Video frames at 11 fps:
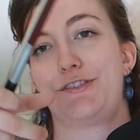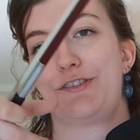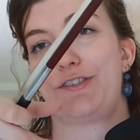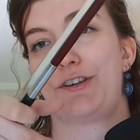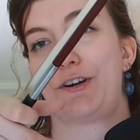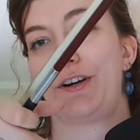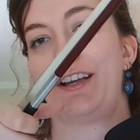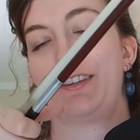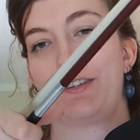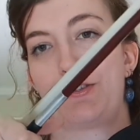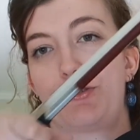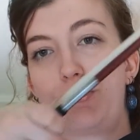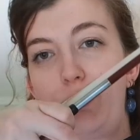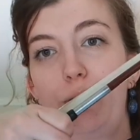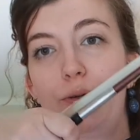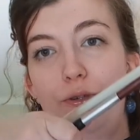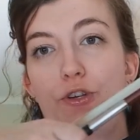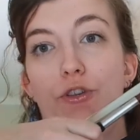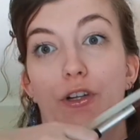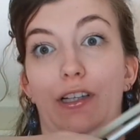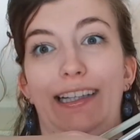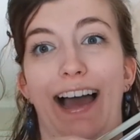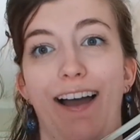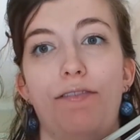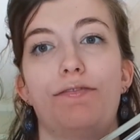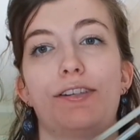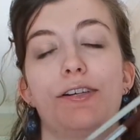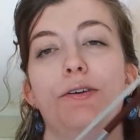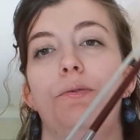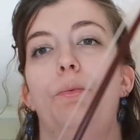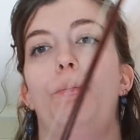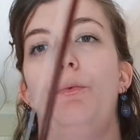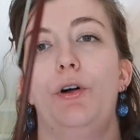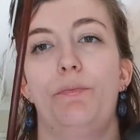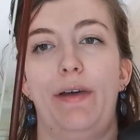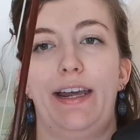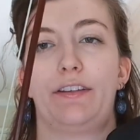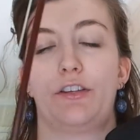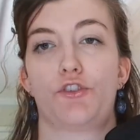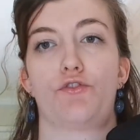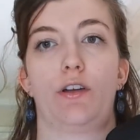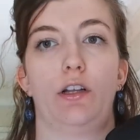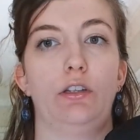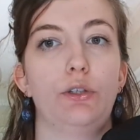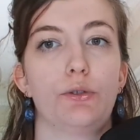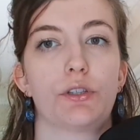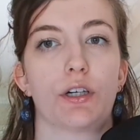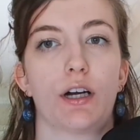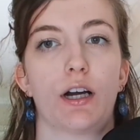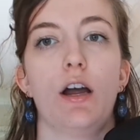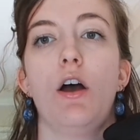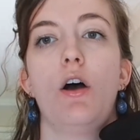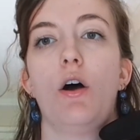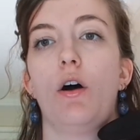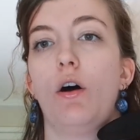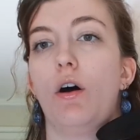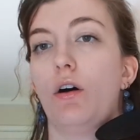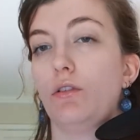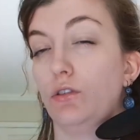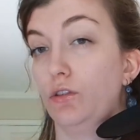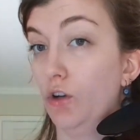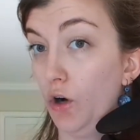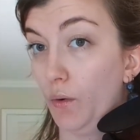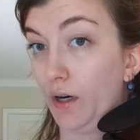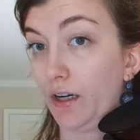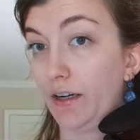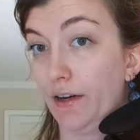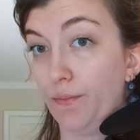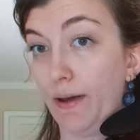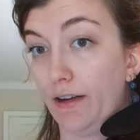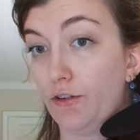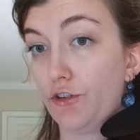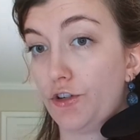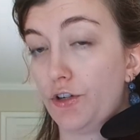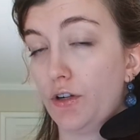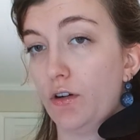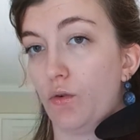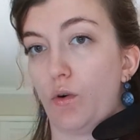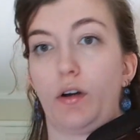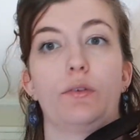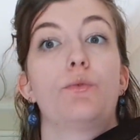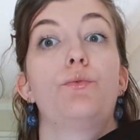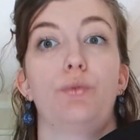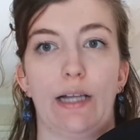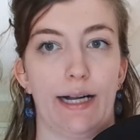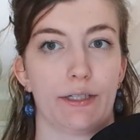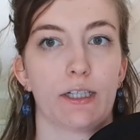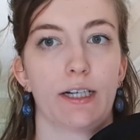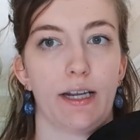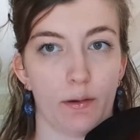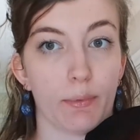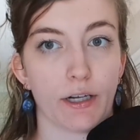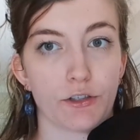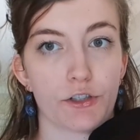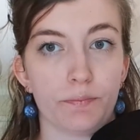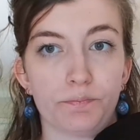Turning the screw to the left will make the string looser, lower in pitch, or flatter in pitch.